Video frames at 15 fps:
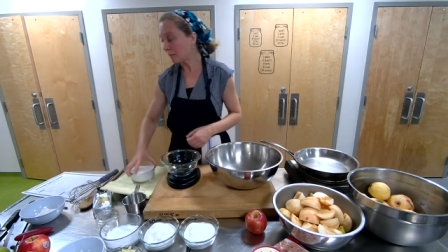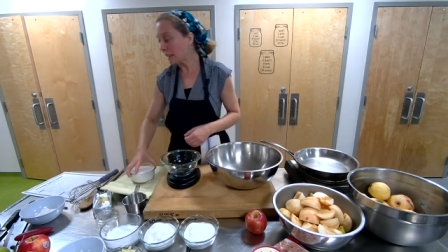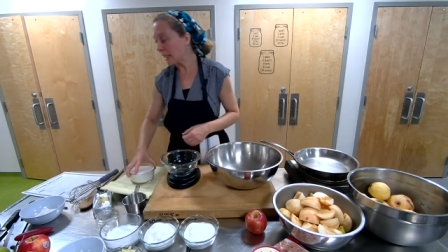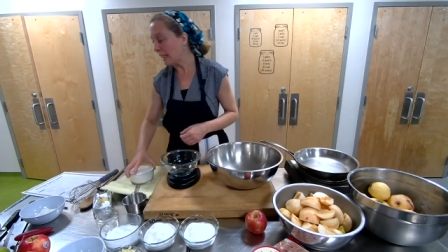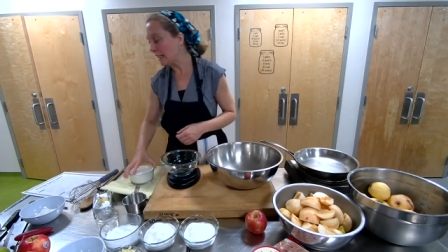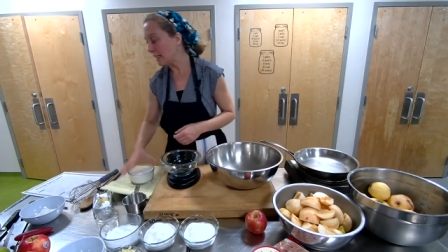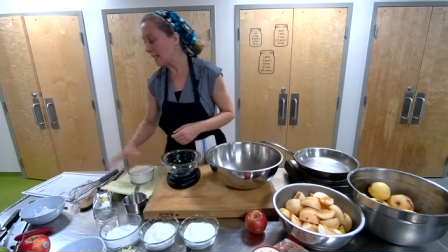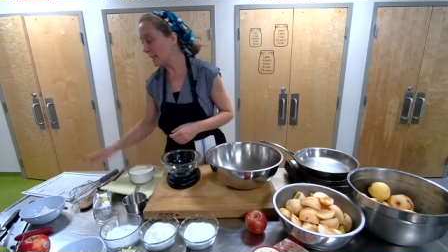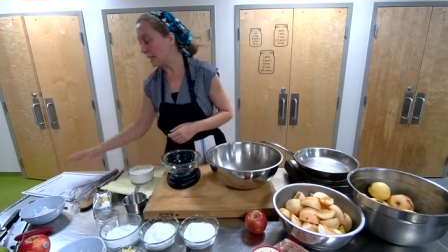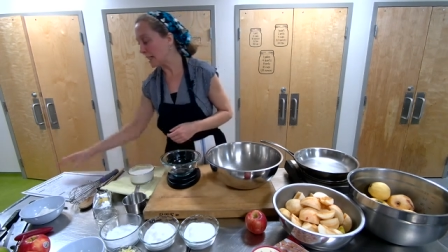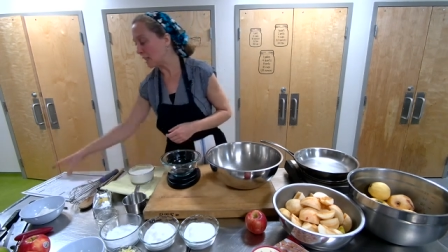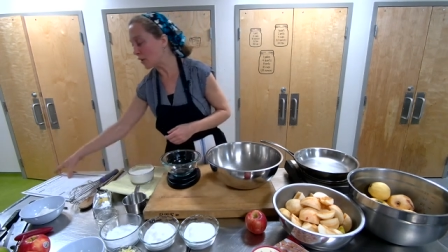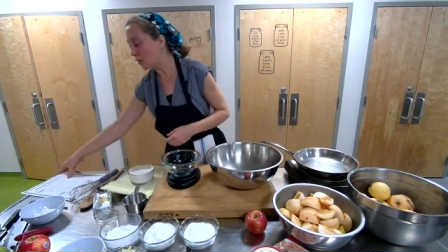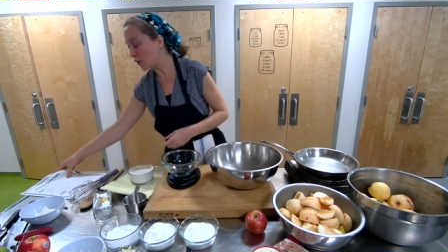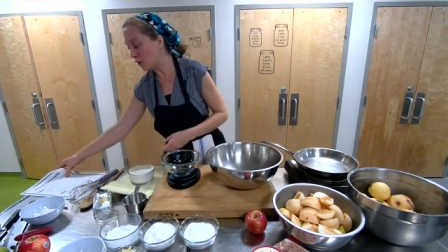And this
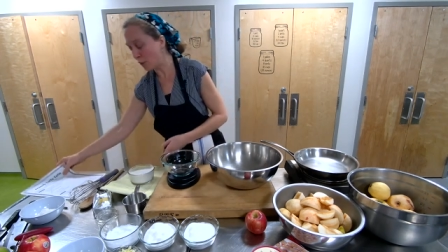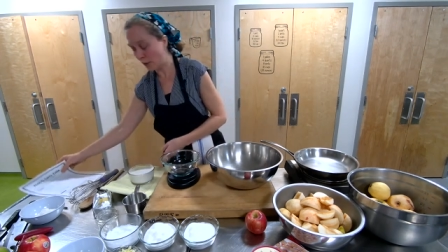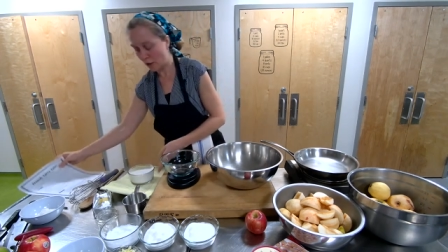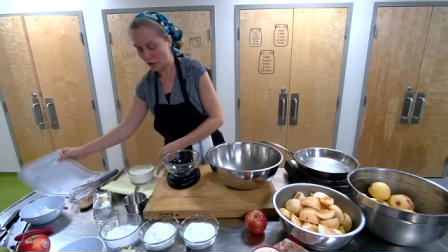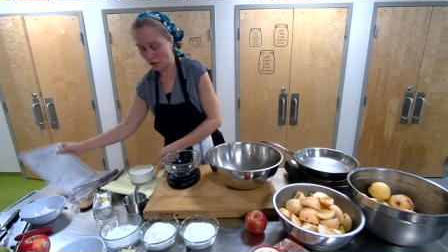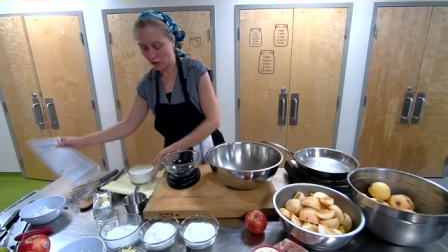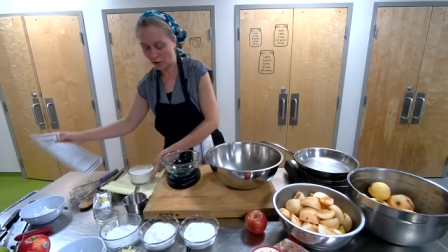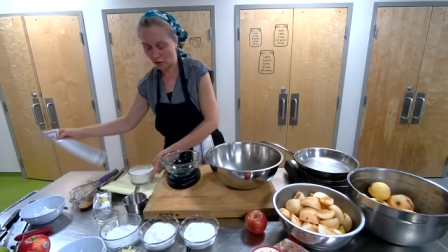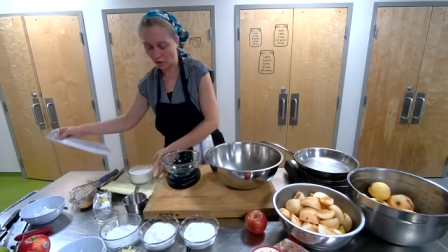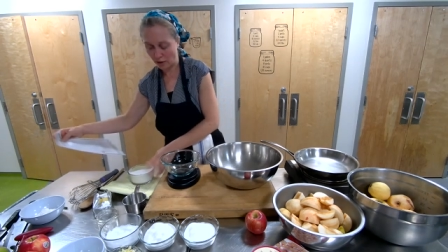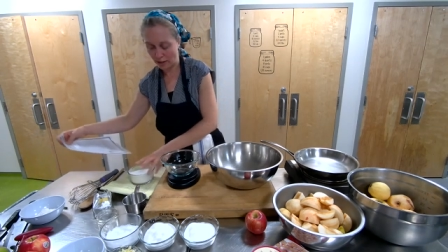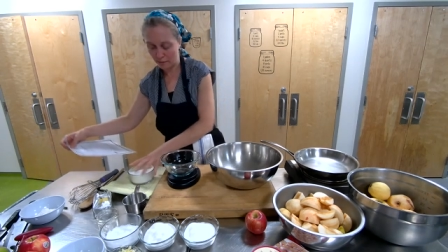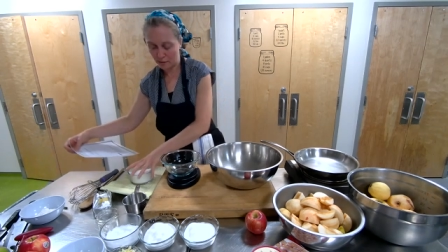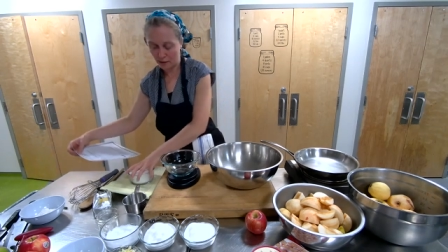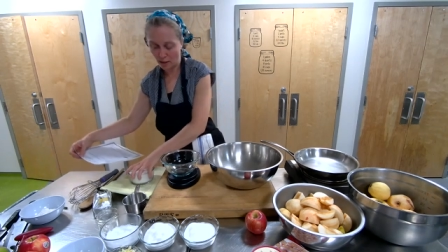is 200
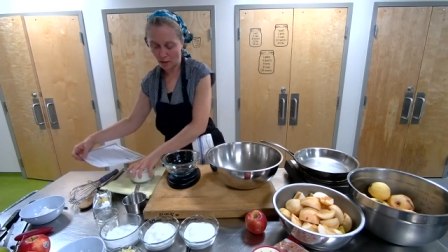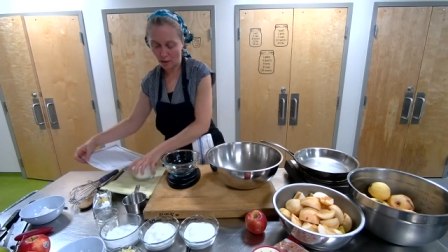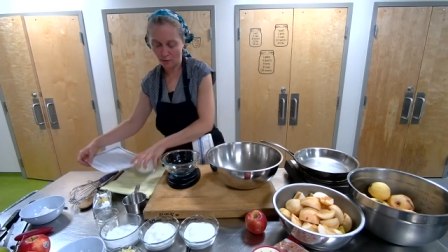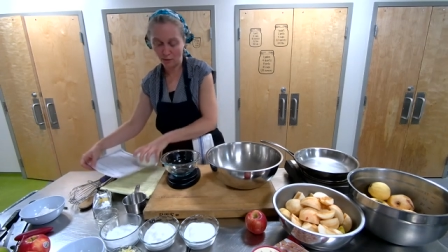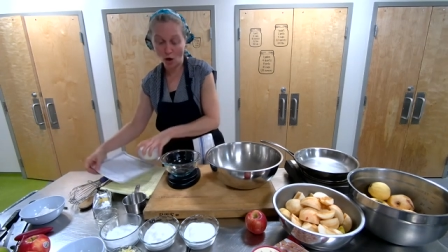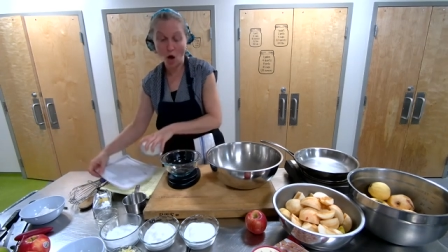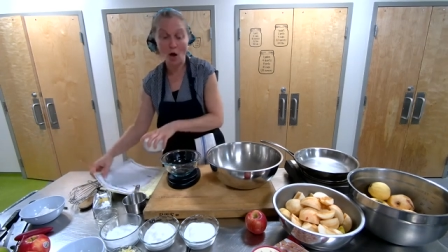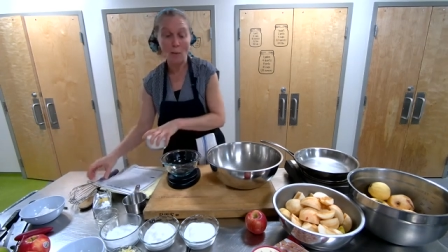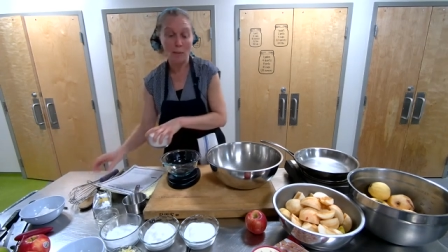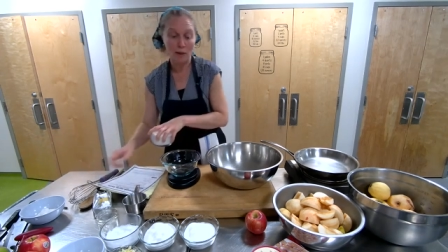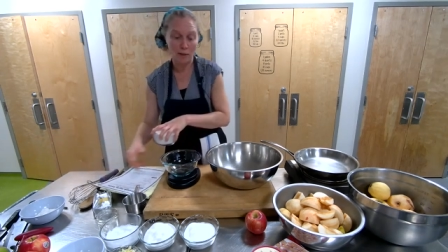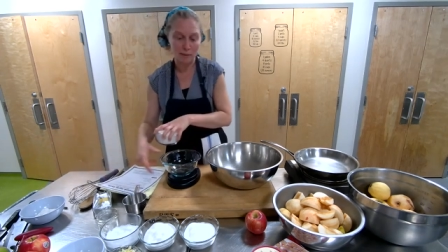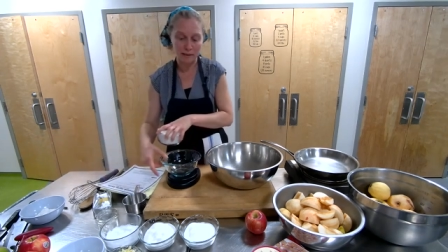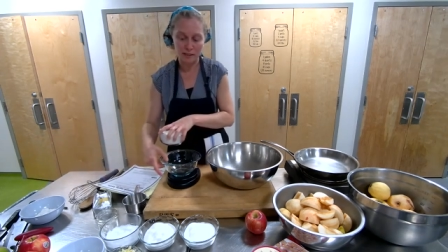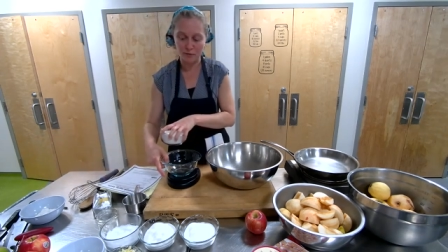grams of
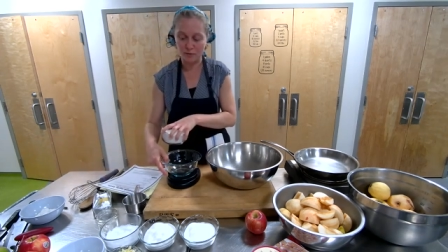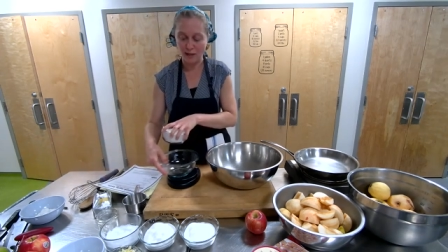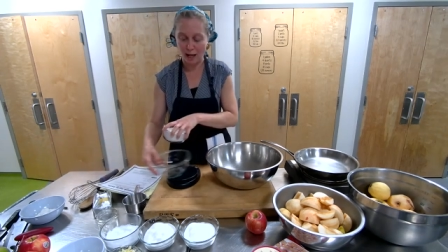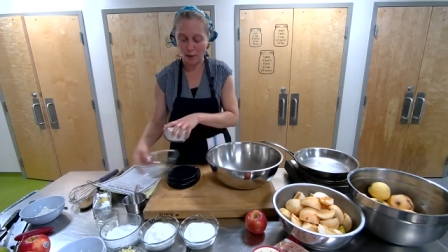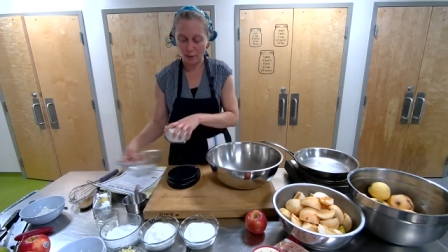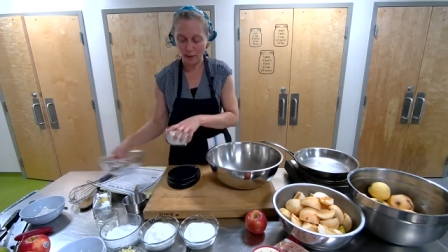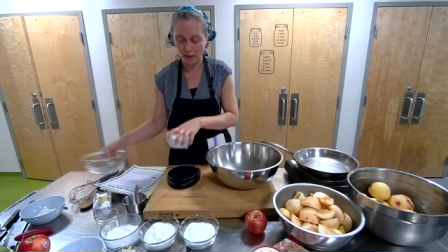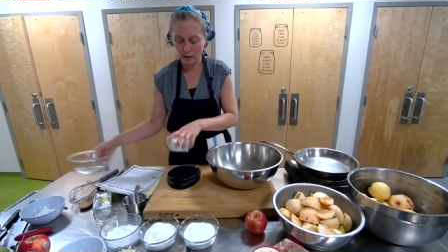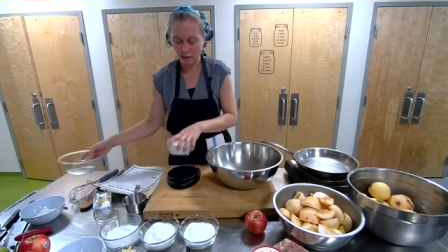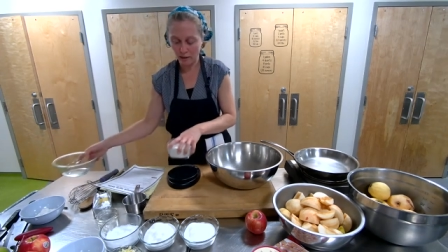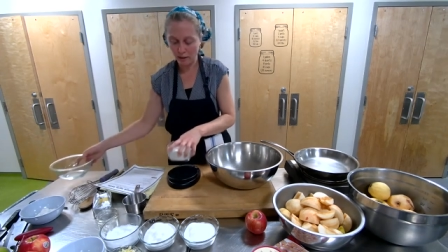all-purpose flour.